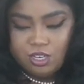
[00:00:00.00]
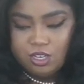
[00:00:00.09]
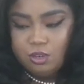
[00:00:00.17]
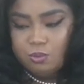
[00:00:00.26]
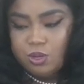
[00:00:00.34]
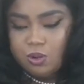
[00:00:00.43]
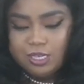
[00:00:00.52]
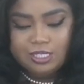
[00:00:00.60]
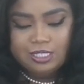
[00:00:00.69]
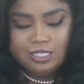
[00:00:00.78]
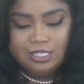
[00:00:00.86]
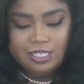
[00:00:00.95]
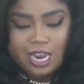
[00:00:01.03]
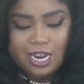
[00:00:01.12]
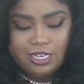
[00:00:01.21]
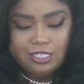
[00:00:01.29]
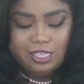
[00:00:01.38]
And then we're going to
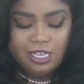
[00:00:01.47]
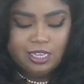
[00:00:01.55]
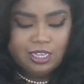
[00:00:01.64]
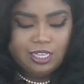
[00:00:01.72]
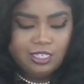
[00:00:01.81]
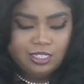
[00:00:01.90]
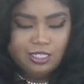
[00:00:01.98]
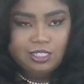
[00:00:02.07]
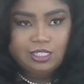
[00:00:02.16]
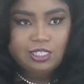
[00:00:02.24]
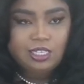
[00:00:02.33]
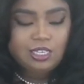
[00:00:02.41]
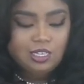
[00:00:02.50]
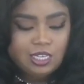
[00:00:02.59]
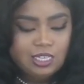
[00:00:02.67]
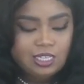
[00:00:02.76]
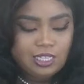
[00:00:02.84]
set this to
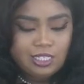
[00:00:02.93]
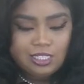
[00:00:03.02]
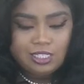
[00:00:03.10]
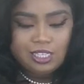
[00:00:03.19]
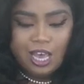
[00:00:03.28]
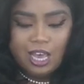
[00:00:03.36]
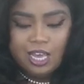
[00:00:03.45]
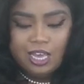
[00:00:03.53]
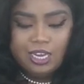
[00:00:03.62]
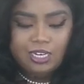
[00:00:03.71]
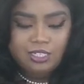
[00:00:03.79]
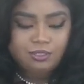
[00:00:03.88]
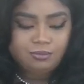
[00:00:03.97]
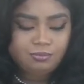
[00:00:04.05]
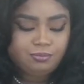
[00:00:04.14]
the side.